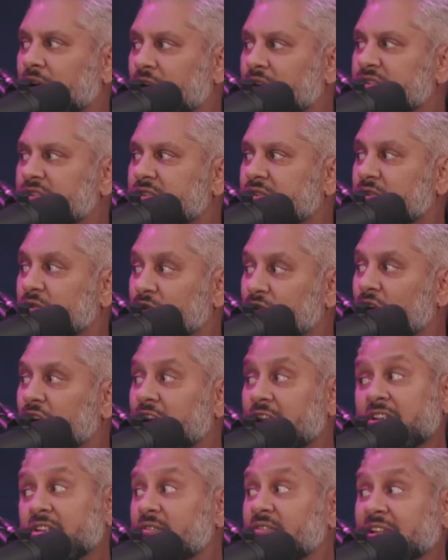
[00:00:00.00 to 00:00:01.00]
Yeah, yeah. No,
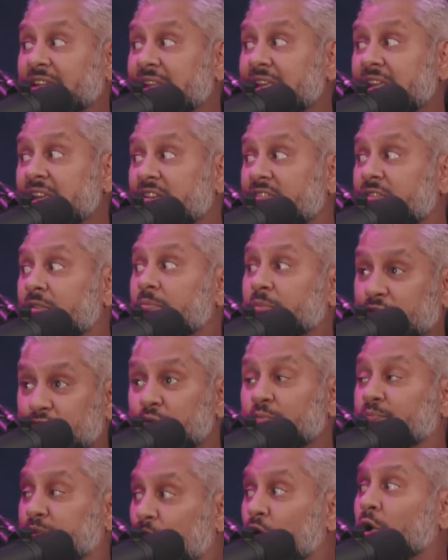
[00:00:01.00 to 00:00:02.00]
no, you didn't leave, but you
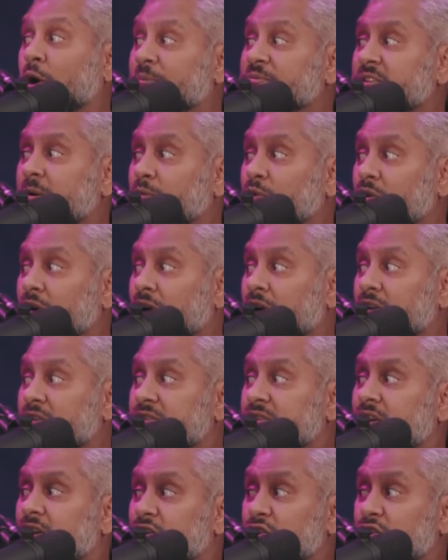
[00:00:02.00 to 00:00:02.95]
blow up somewhere okay, else.